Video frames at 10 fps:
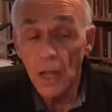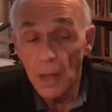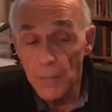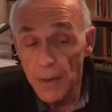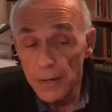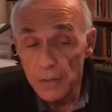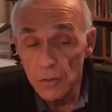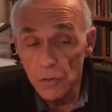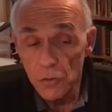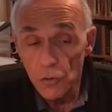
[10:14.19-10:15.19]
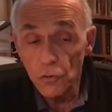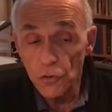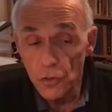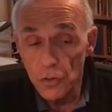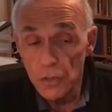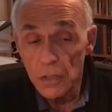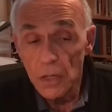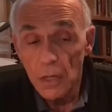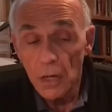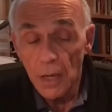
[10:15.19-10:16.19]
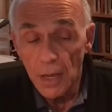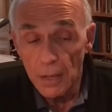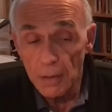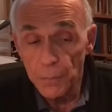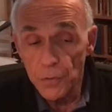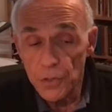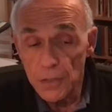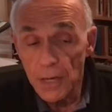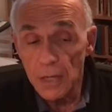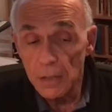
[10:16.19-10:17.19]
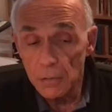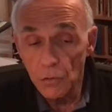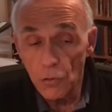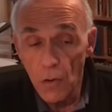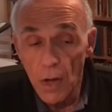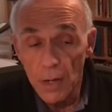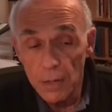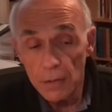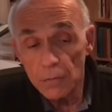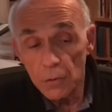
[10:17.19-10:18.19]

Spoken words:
American soldiers and personnel who are